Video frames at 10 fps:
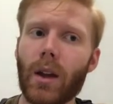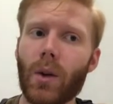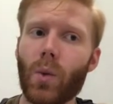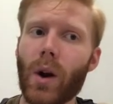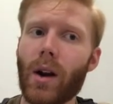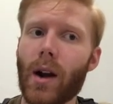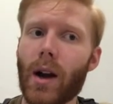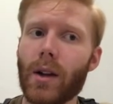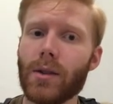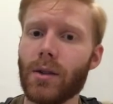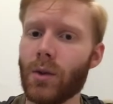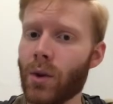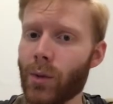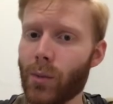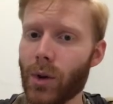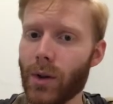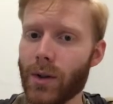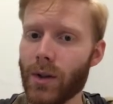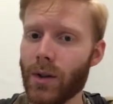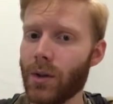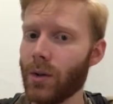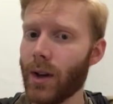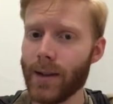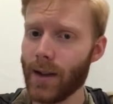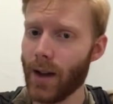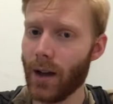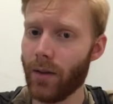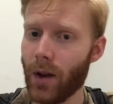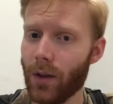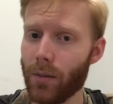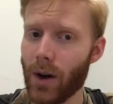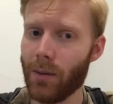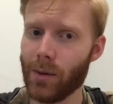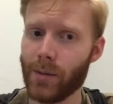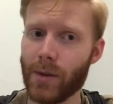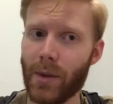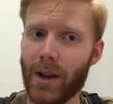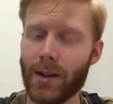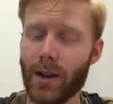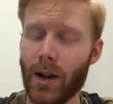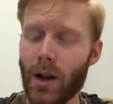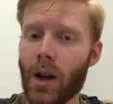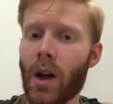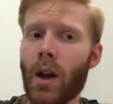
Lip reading: Whereas a normal person who doesn't have health problems might say,